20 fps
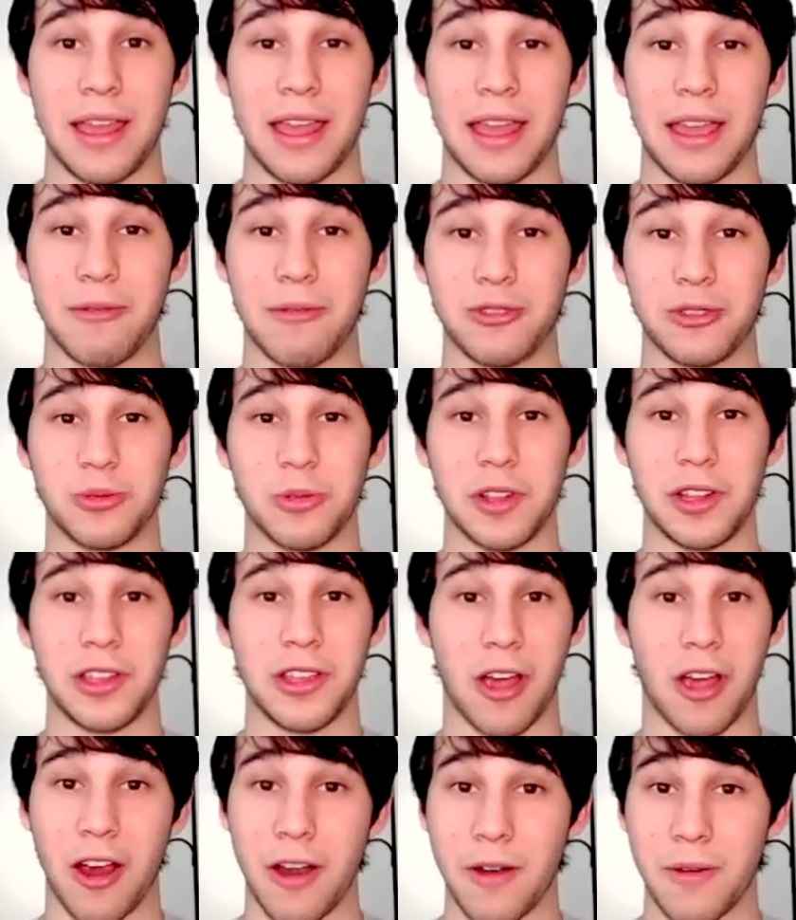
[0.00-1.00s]
It was really
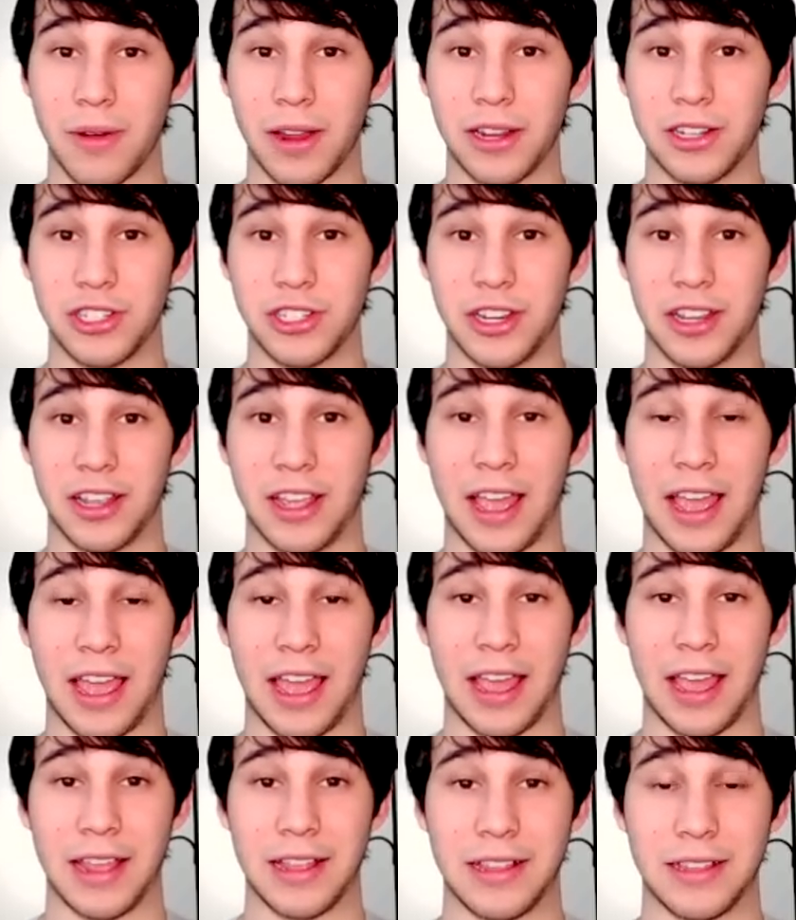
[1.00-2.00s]
heart-wrenching,
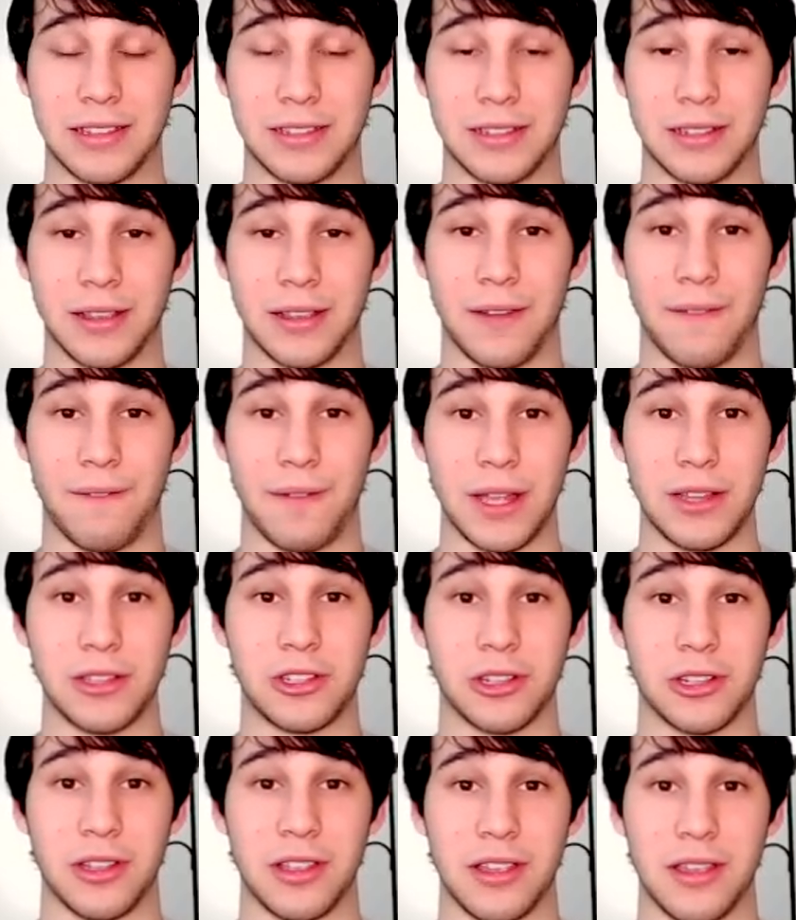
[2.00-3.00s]
and
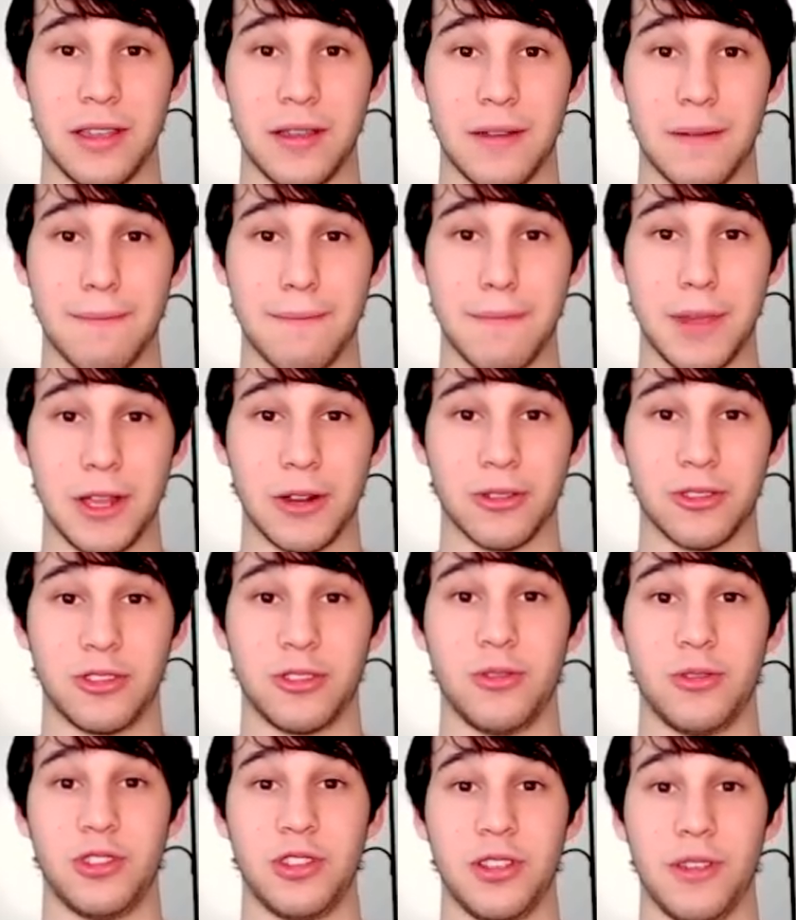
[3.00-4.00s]
eventually,
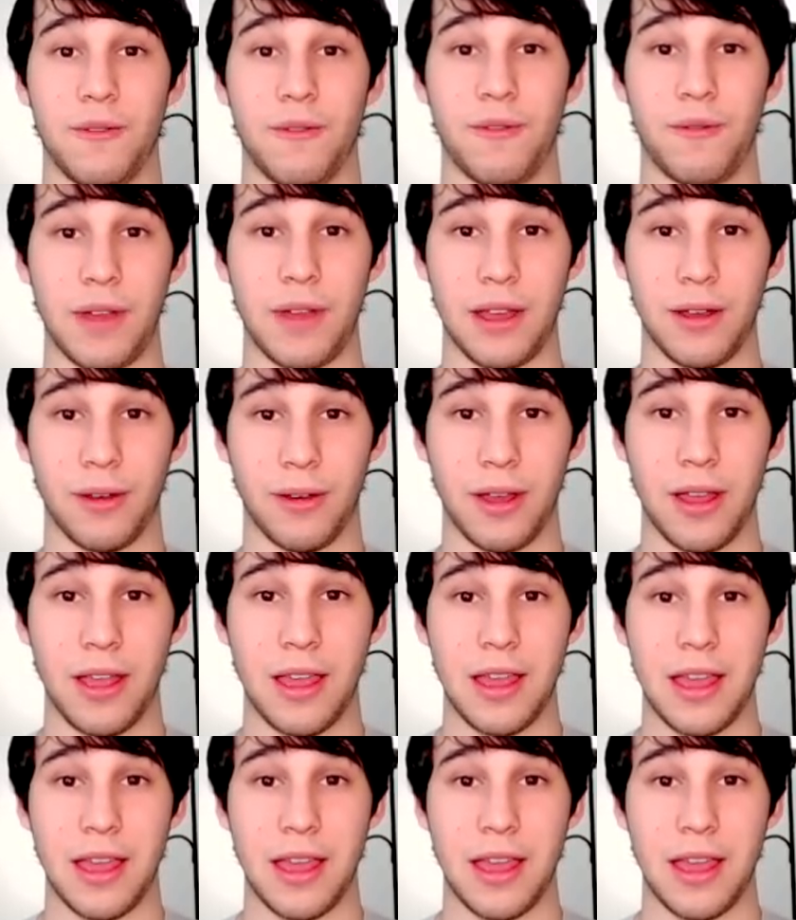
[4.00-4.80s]
Midosuji fell.